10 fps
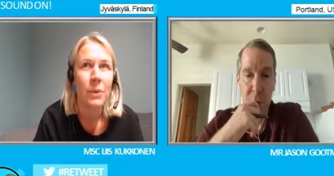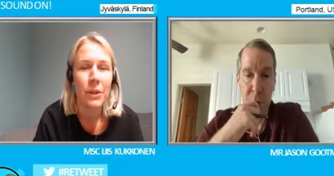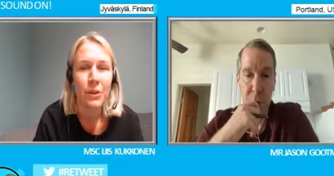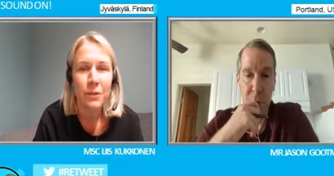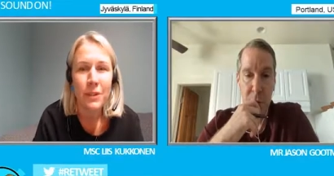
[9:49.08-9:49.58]

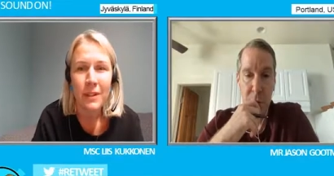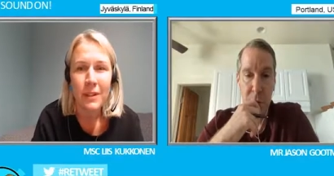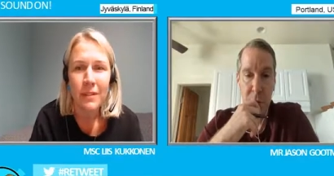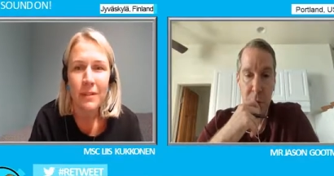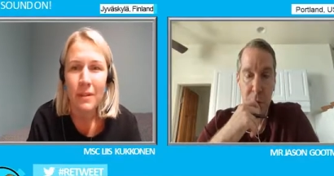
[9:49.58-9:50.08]
Speaker 1: quite
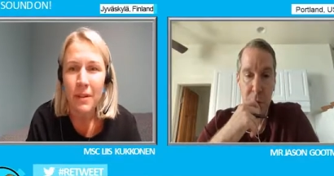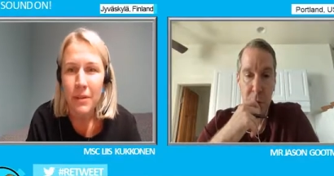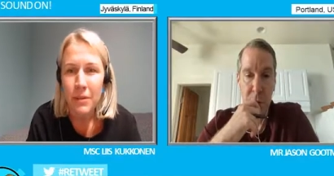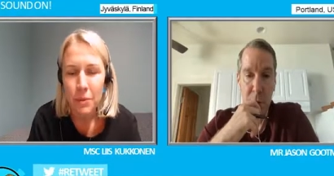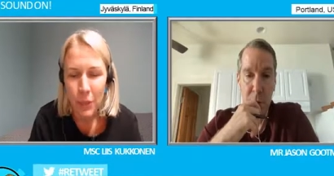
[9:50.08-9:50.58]
often
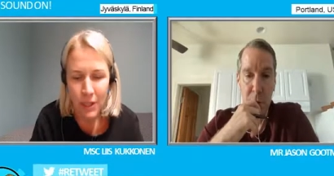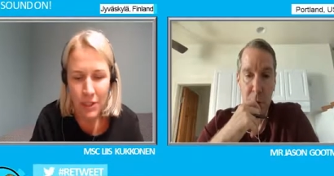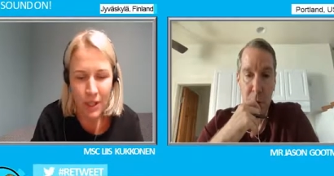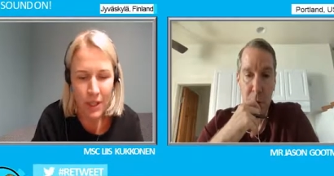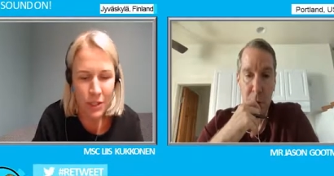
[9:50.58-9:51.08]
what
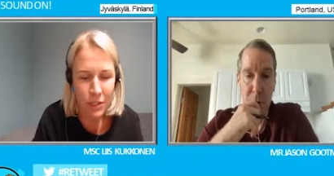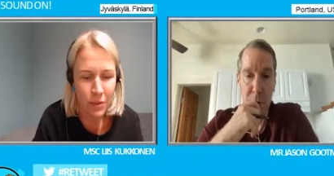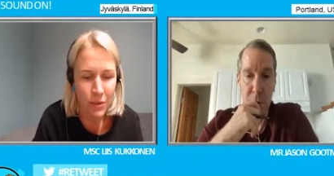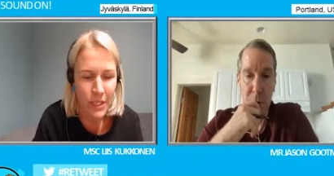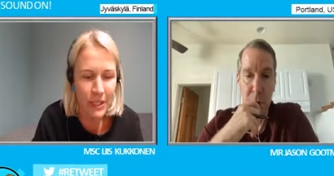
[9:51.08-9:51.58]
drugs
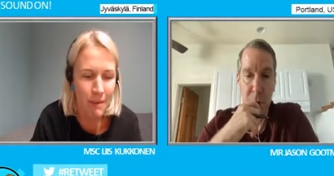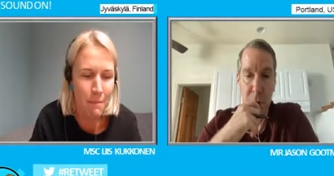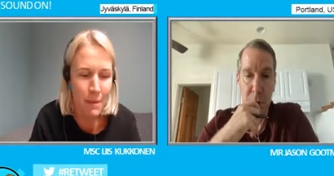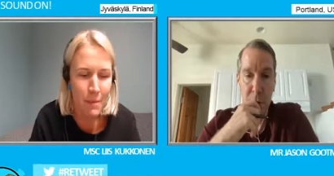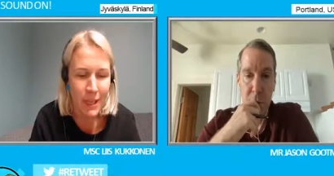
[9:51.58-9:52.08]
do is they
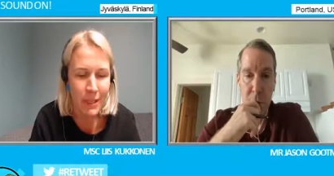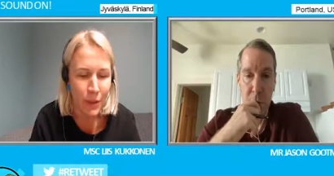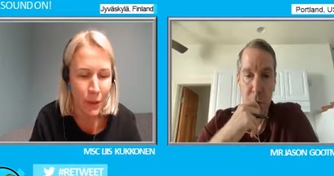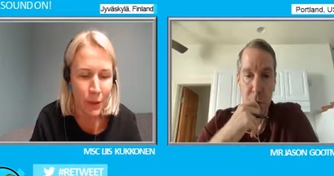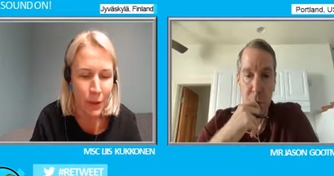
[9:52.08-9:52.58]
mimic
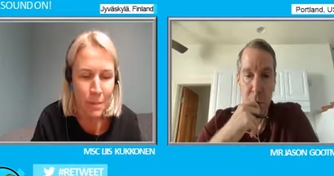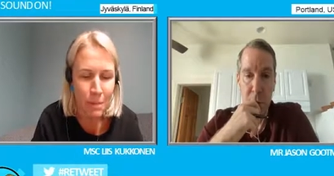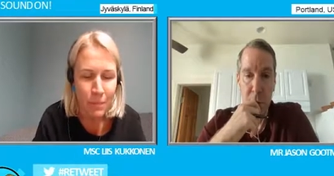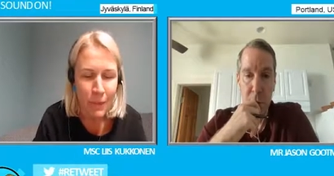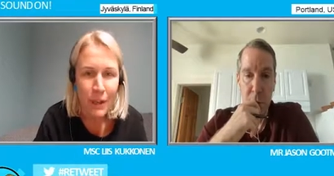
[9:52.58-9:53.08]

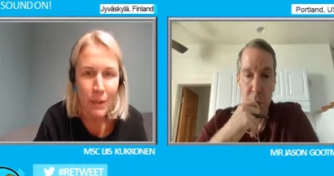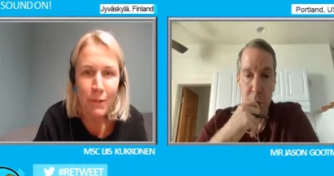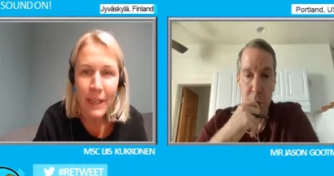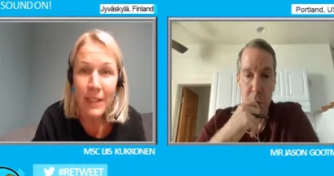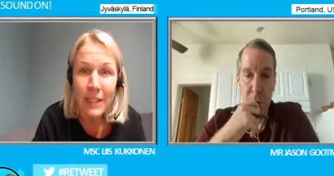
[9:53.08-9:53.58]
the
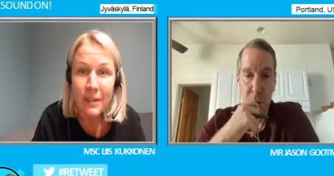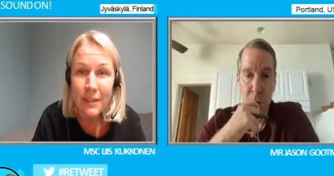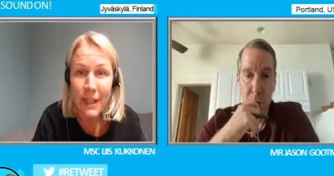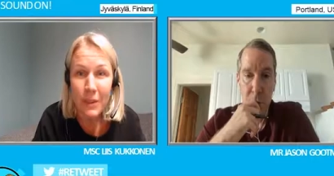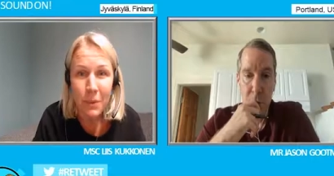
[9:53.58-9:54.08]
effect
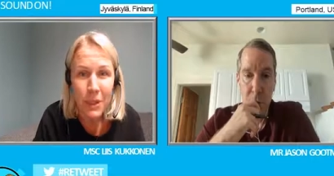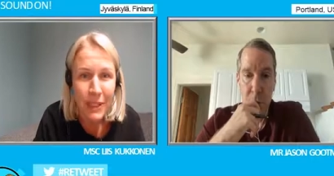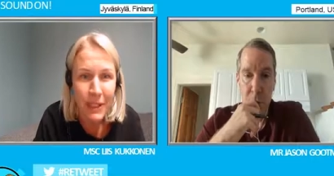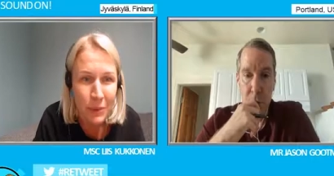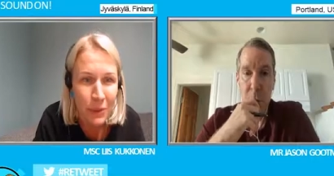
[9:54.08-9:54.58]
that we
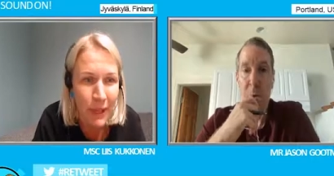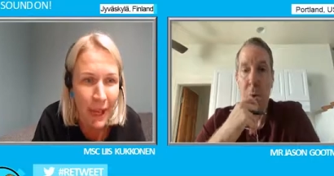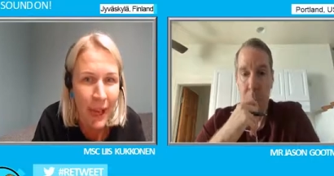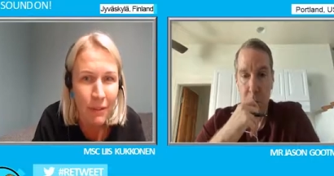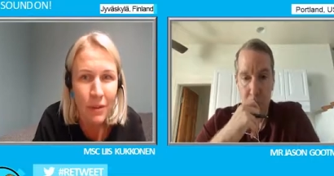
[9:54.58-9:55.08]
can
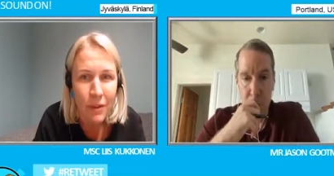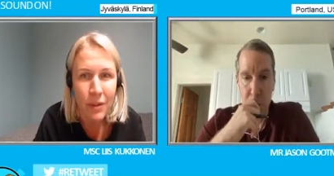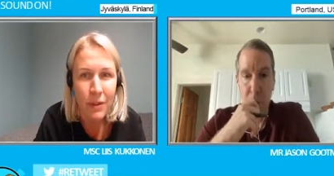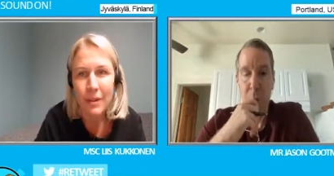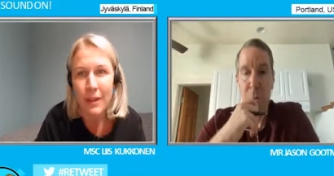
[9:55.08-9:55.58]
have
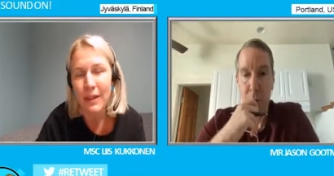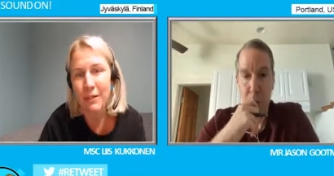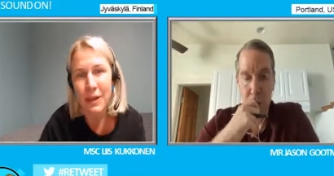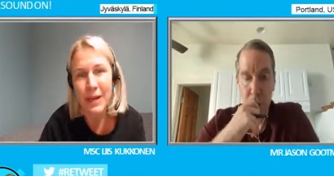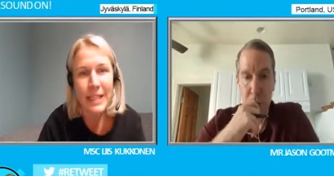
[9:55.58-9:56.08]
on
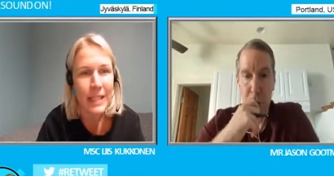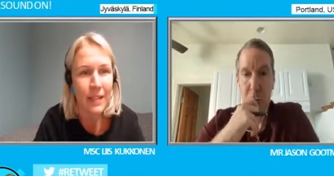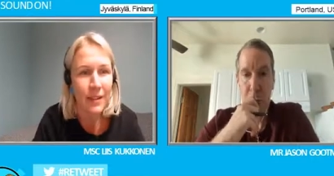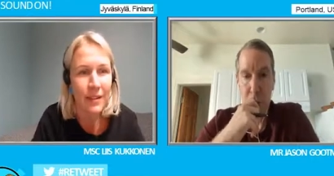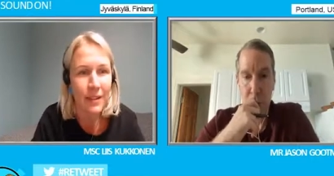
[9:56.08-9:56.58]

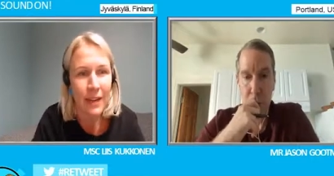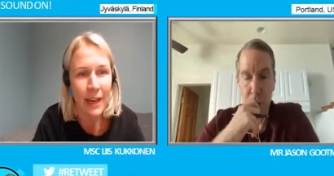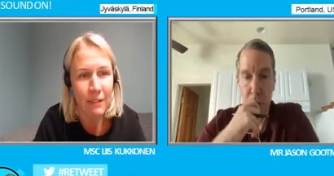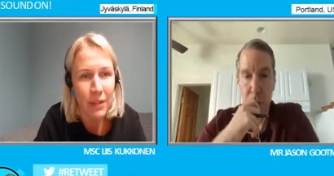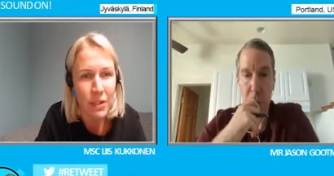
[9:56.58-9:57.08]
raising
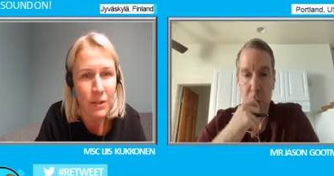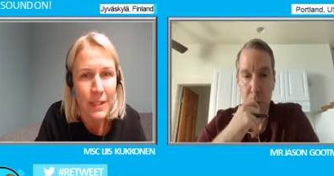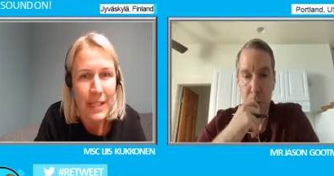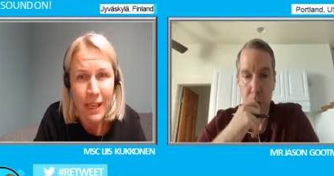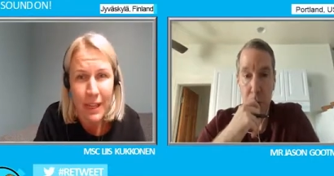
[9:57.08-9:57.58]
levels of
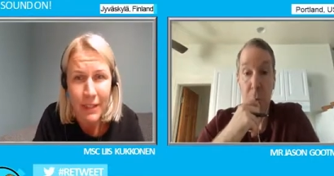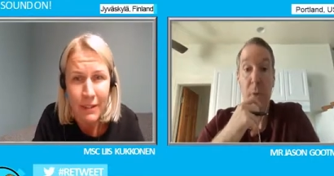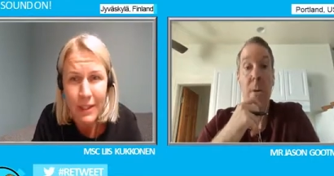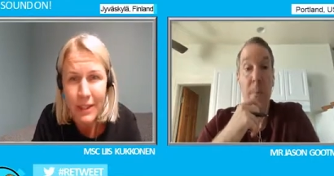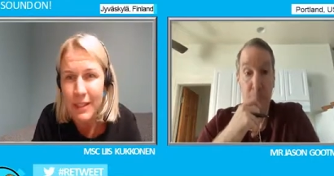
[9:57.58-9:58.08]
physical
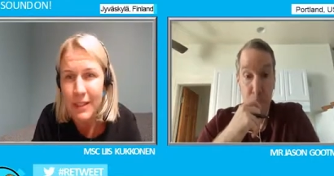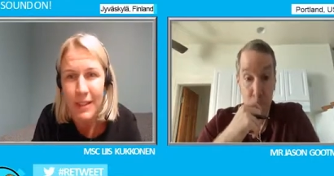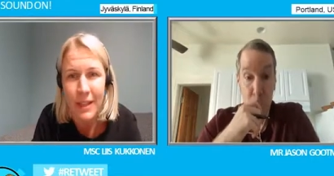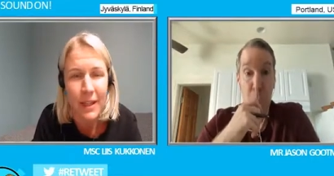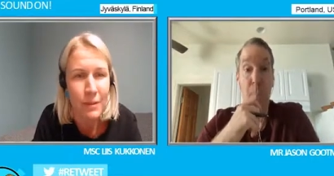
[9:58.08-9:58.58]
activity
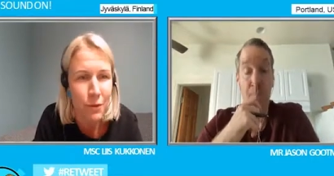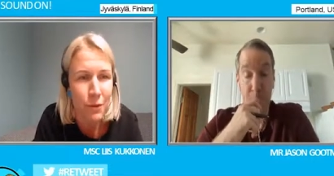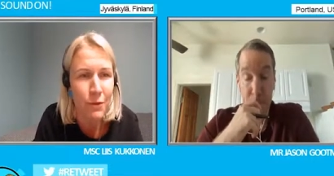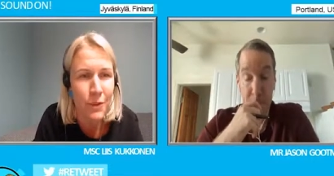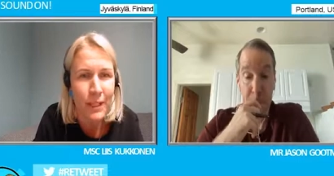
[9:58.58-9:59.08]
and
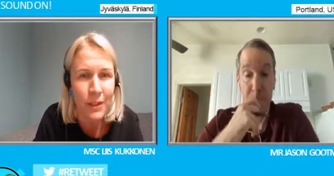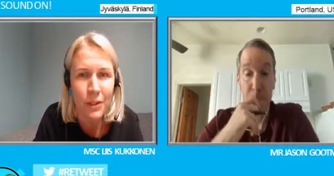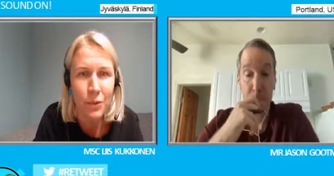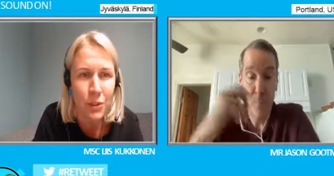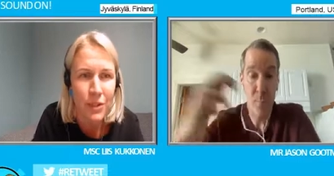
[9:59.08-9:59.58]
improving
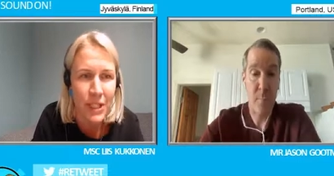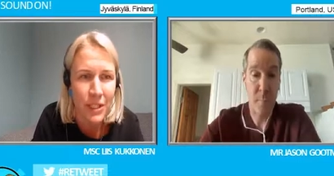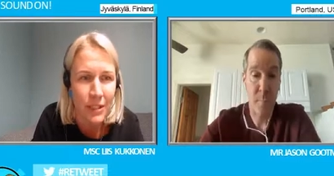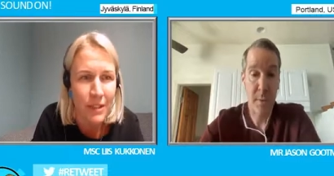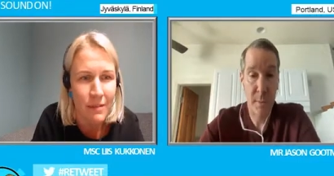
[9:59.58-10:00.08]

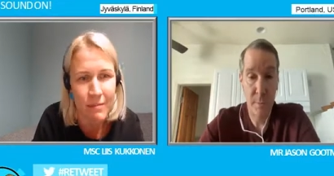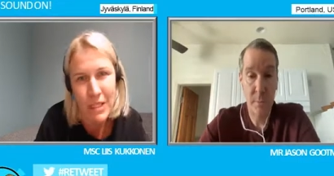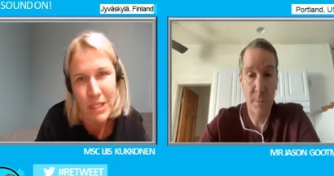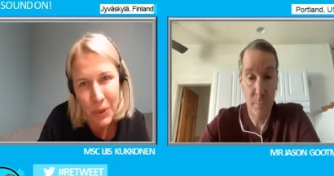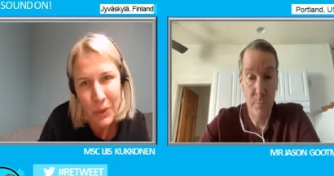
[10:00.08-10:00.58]
nutrition.
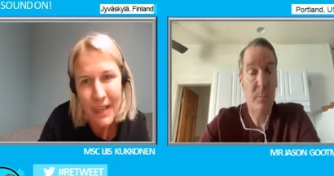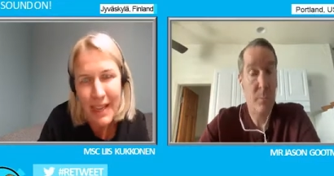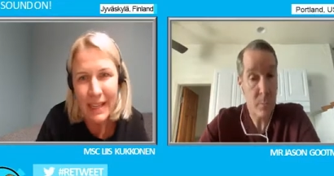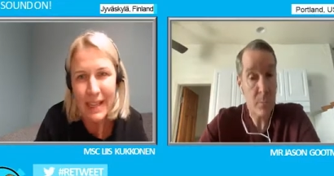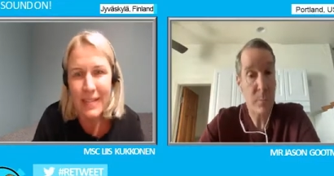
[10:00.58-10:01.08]
So
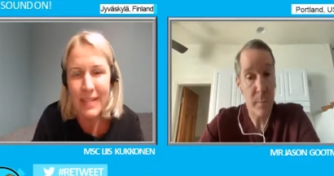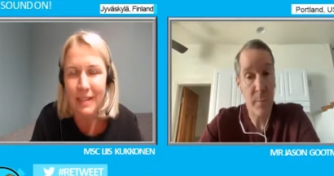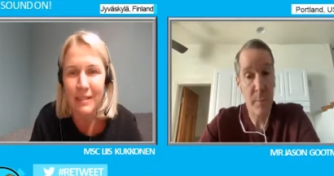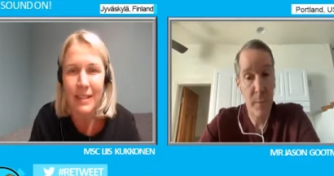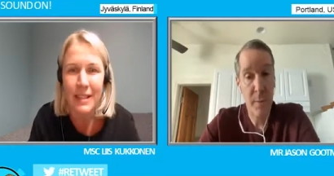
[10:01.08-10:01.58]
it's
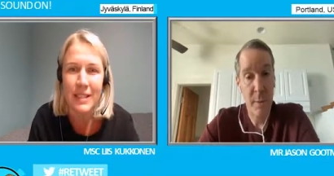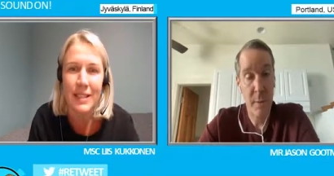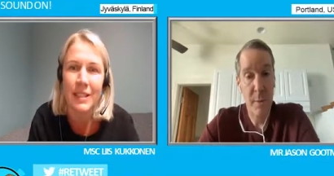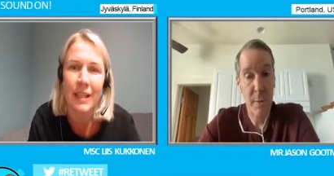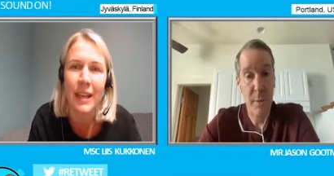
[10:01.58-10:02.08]

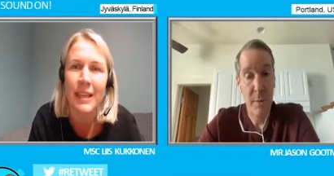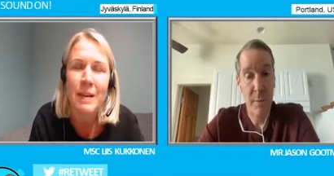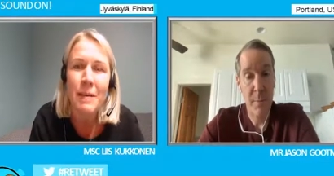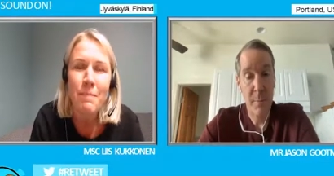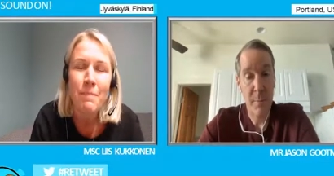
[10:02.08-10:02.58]
just
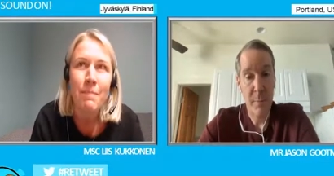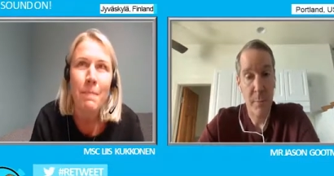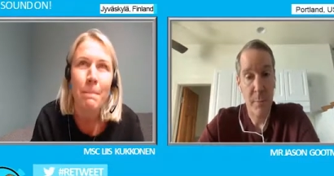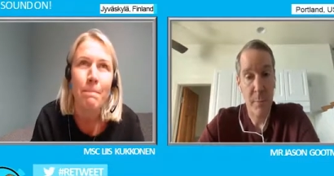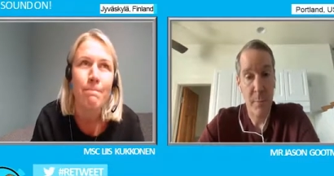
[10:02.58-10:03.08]
like
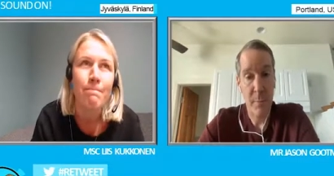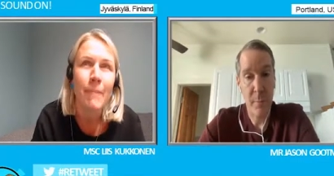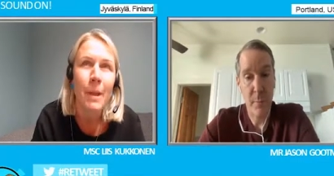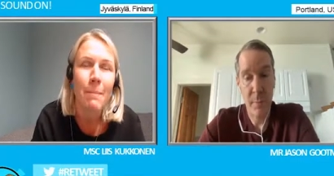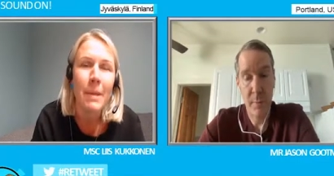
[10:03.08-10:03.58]

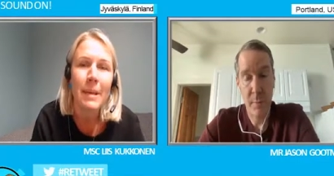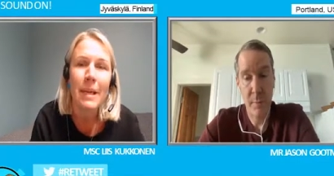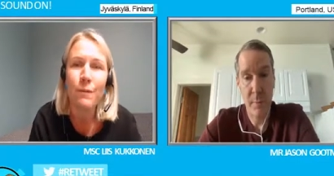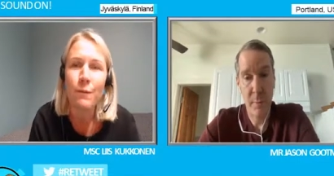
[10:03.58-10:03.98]
maybe